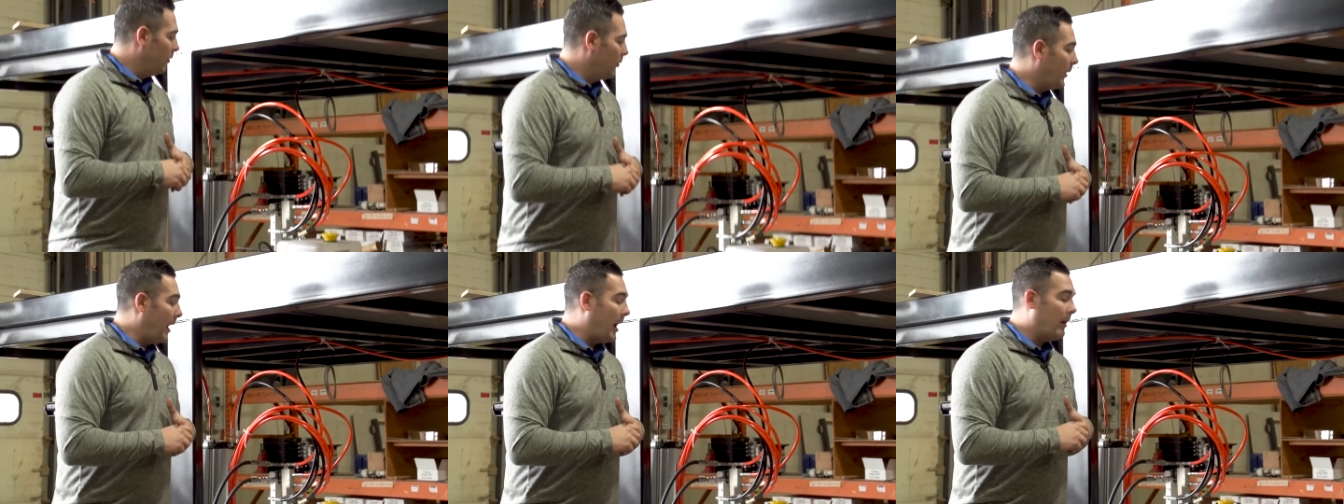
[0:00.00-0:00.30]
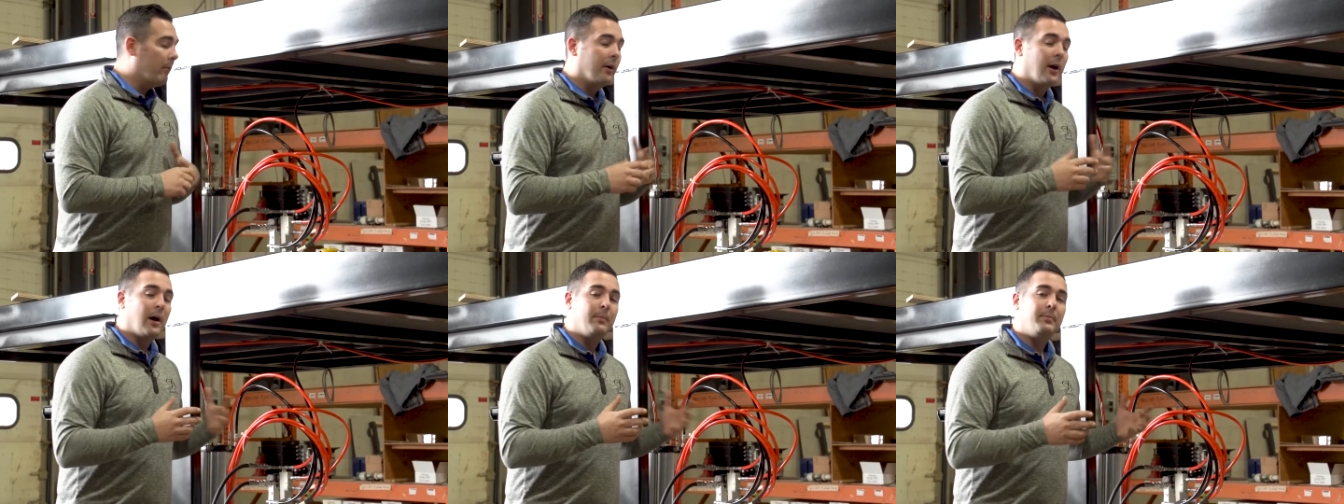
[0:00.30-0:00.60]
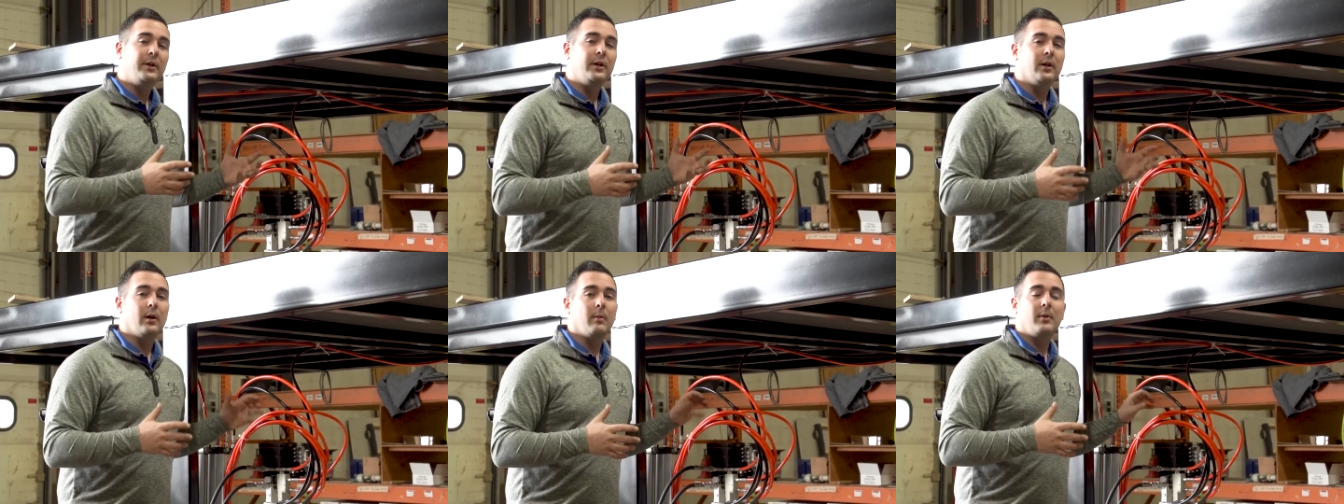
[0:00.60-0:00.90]
While we're up
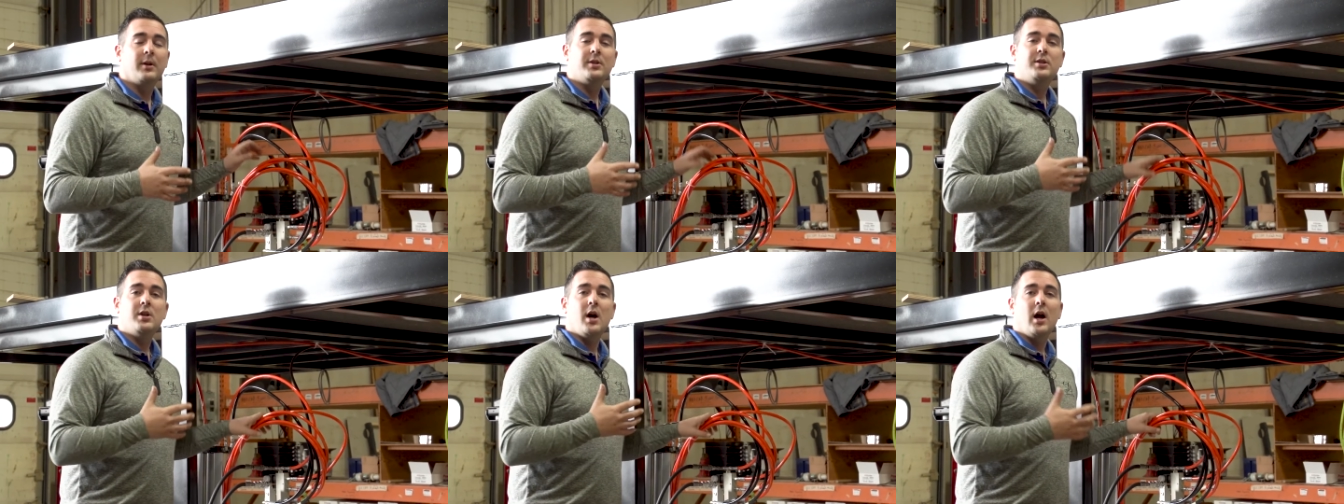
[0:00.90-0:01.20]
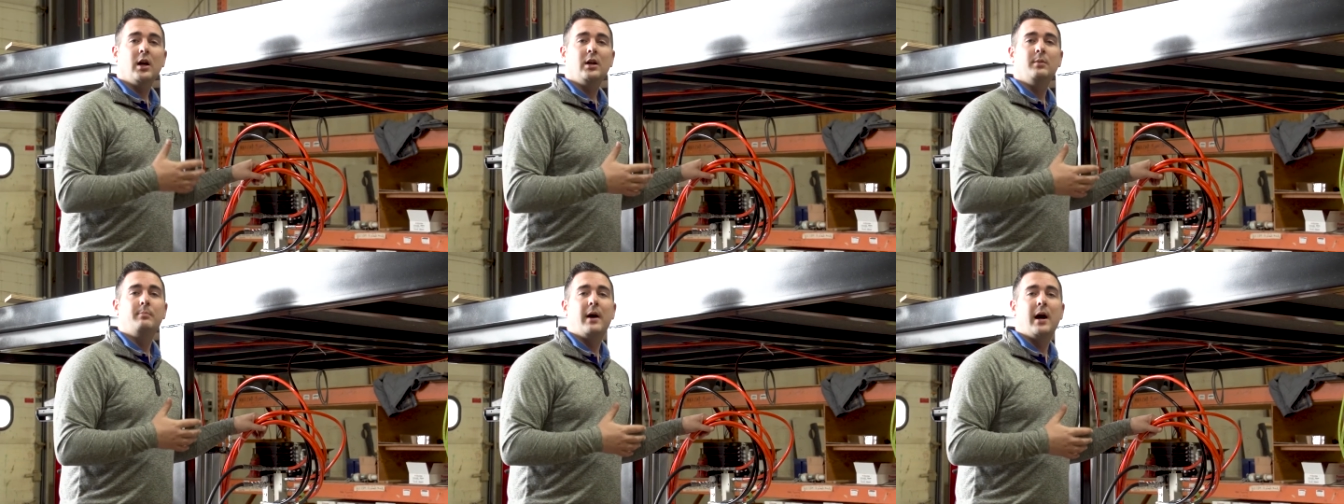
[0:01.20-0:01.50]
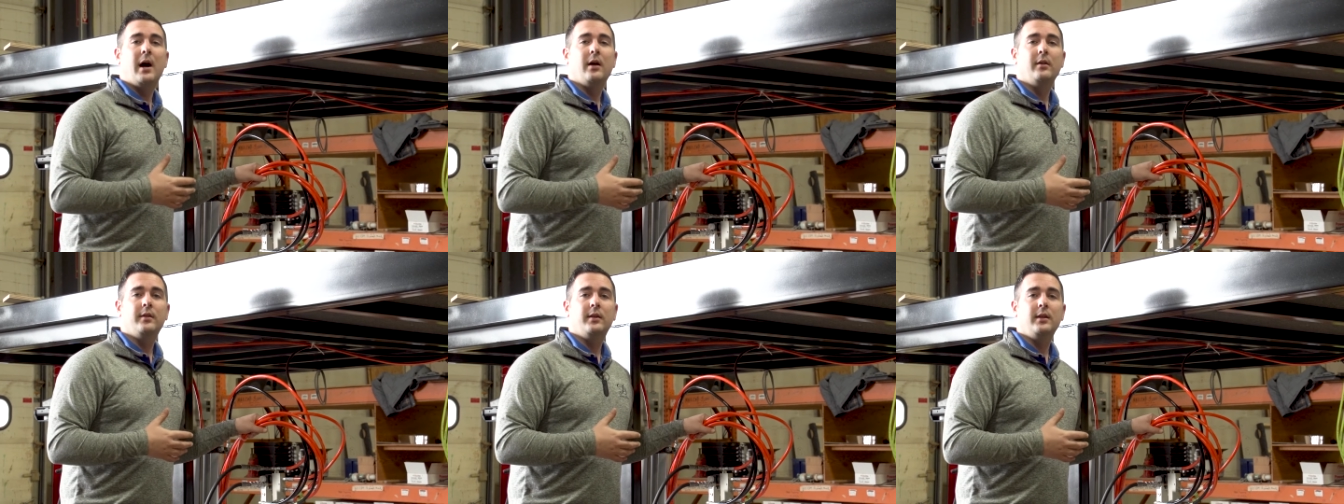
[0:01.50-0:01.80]
here, I'm going to talk
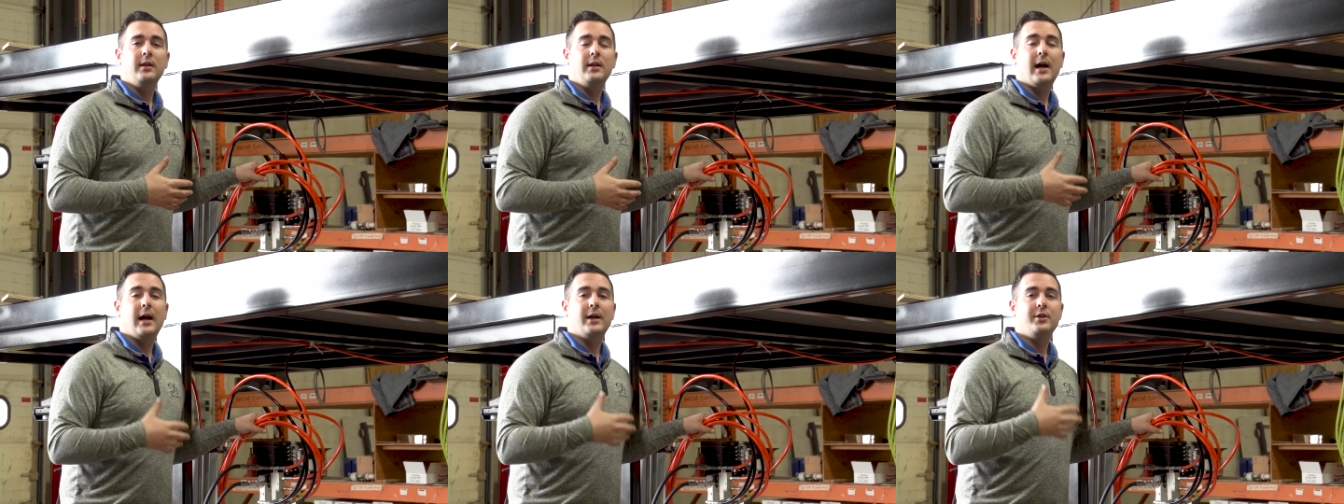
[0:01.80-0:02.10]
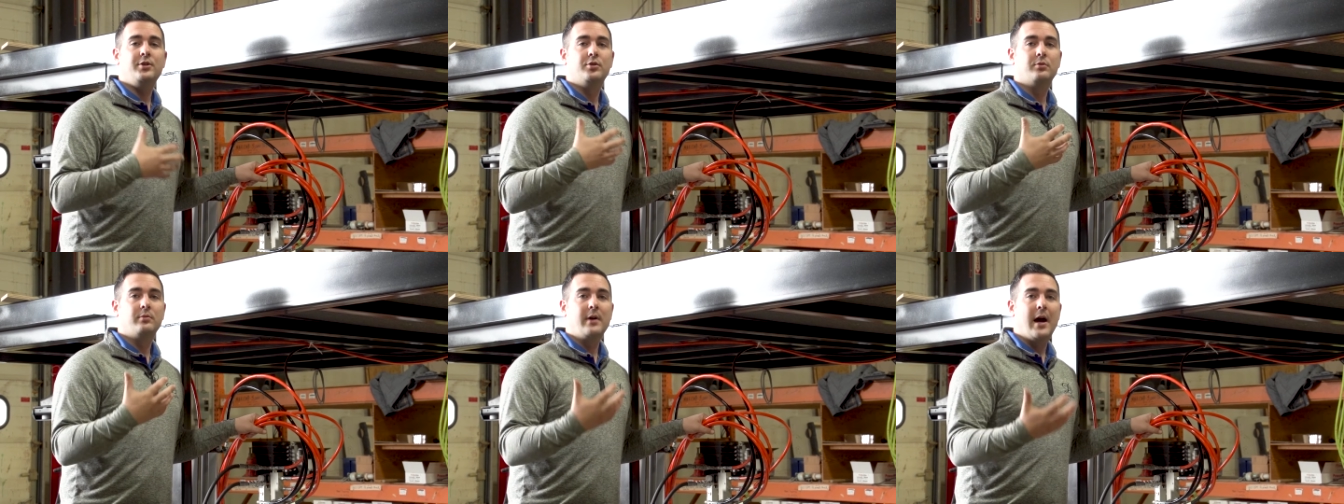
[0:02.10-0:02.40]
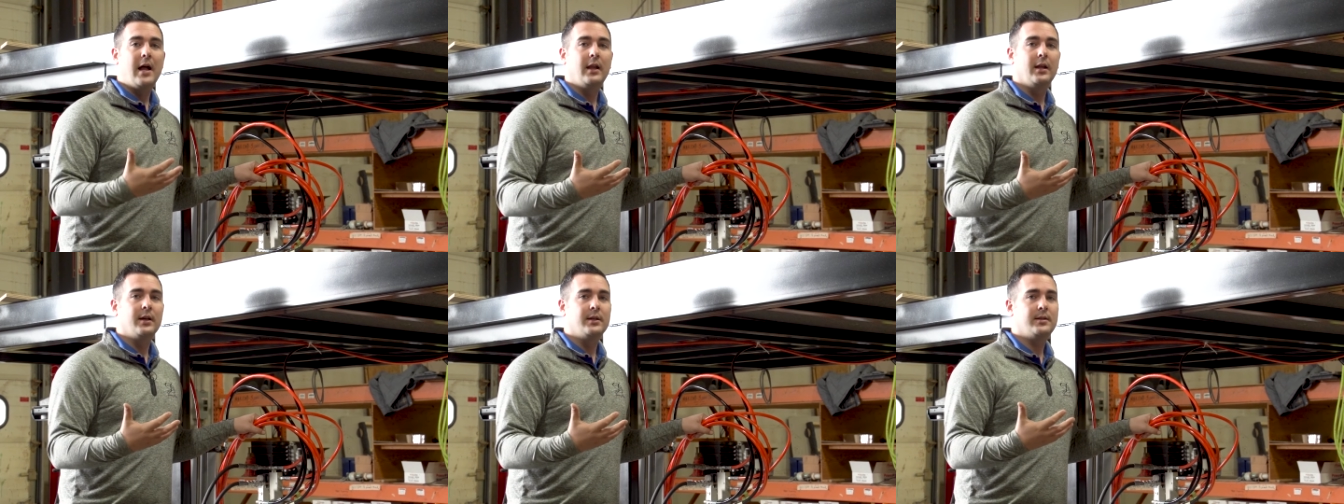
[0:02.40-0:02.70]
about the
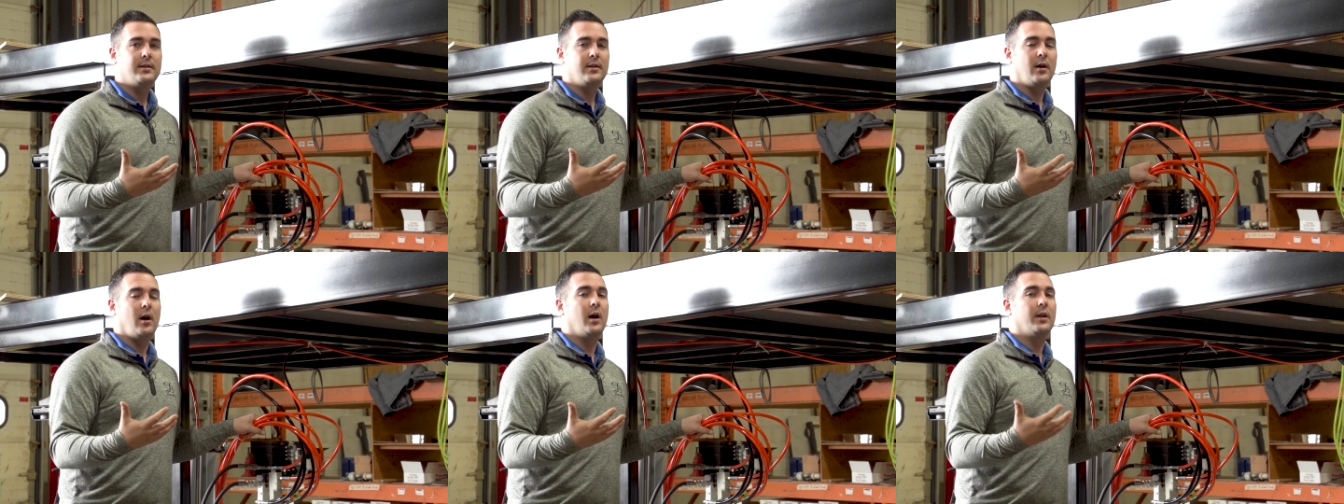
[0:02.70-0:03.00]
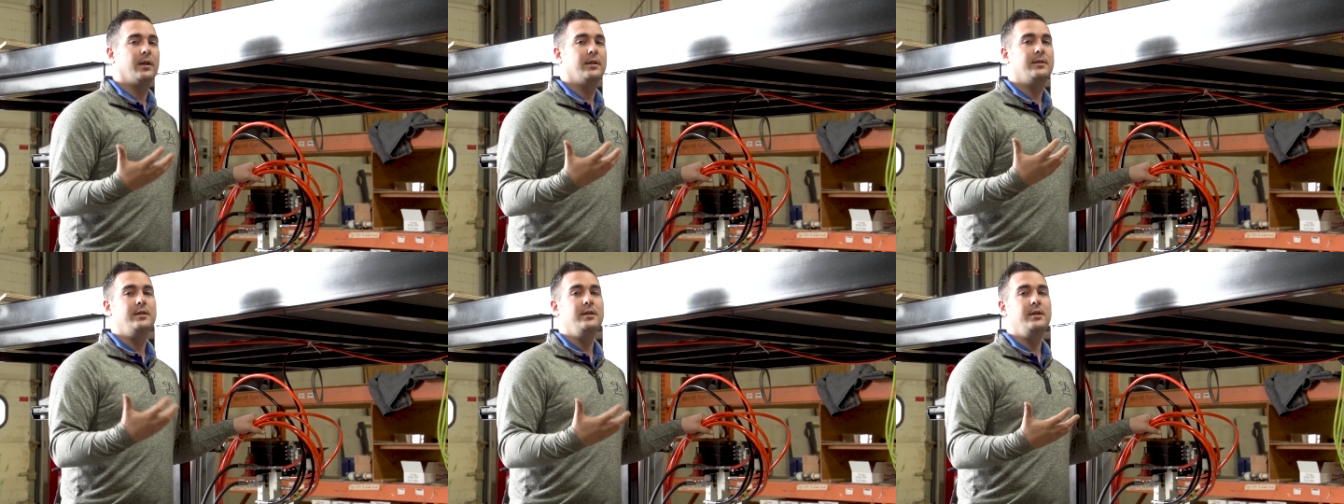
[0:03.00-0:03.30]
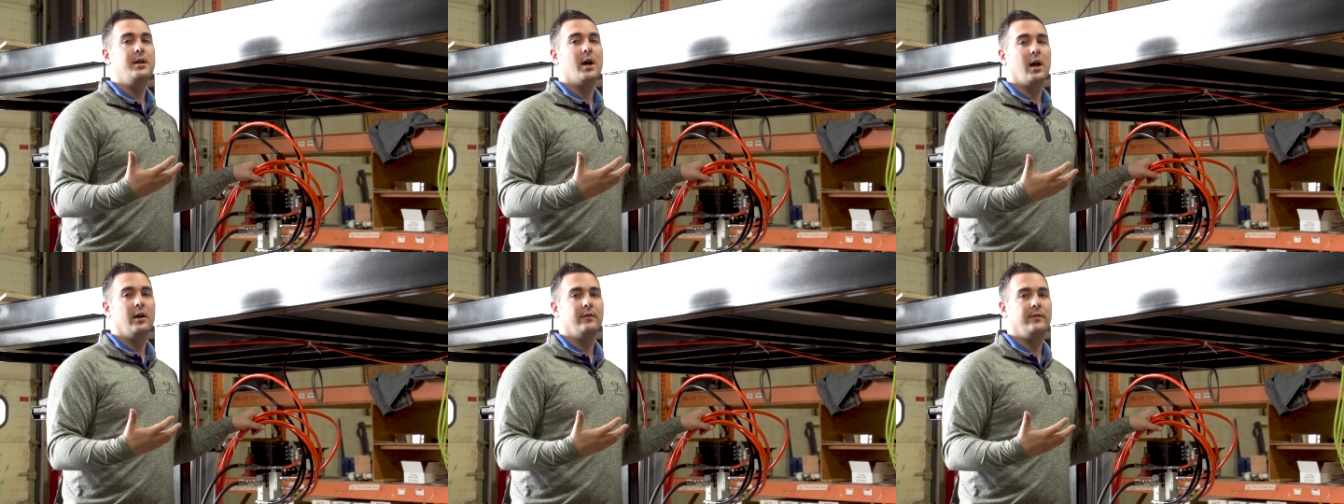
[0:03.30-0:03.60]
hydraulics on a
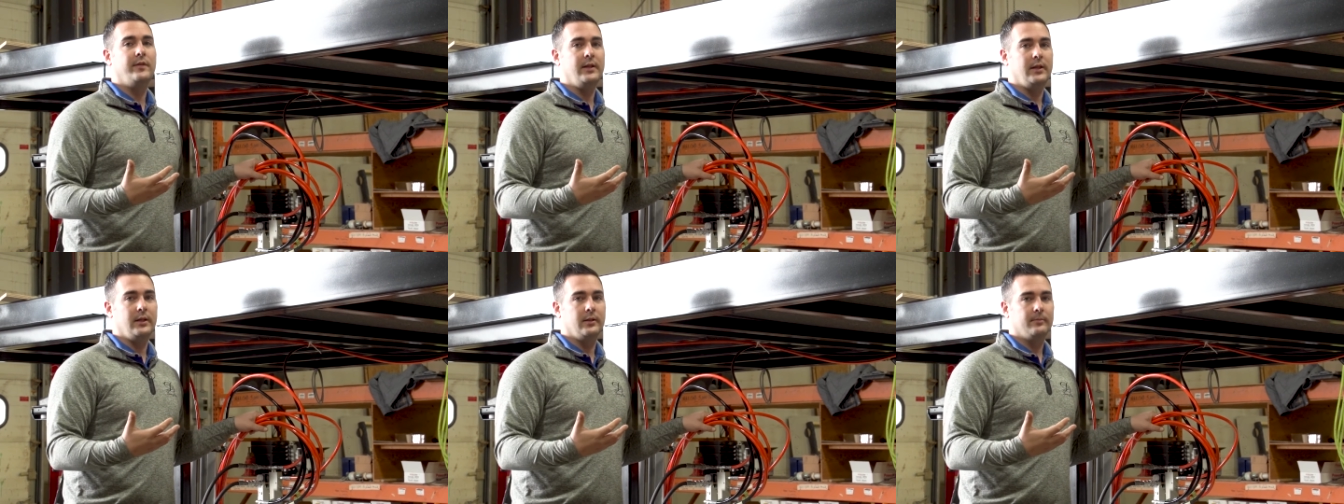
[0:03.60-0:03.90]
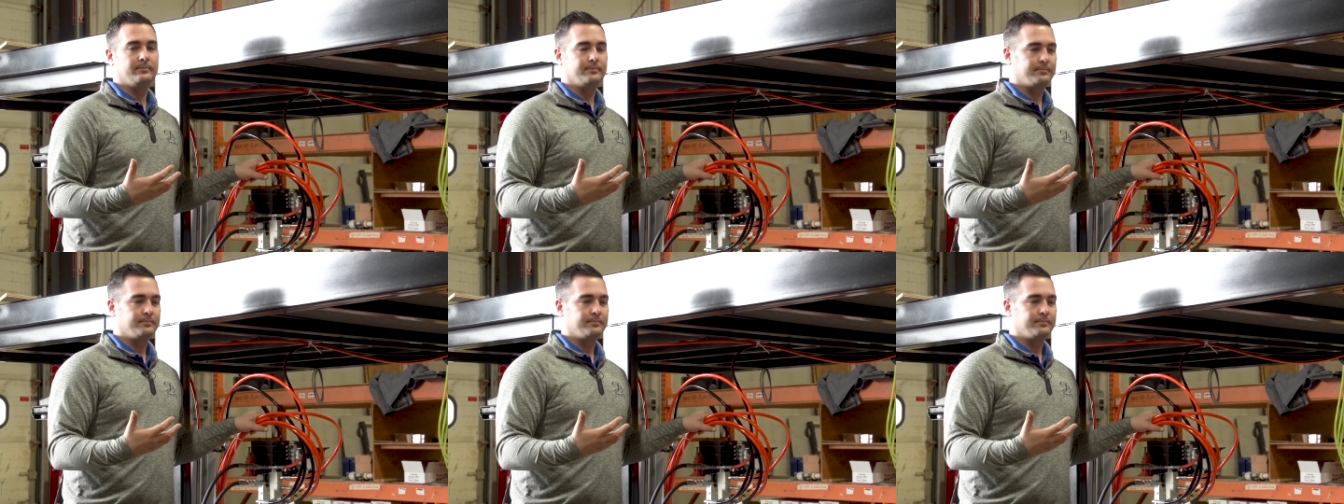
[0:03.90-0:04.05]
DRV.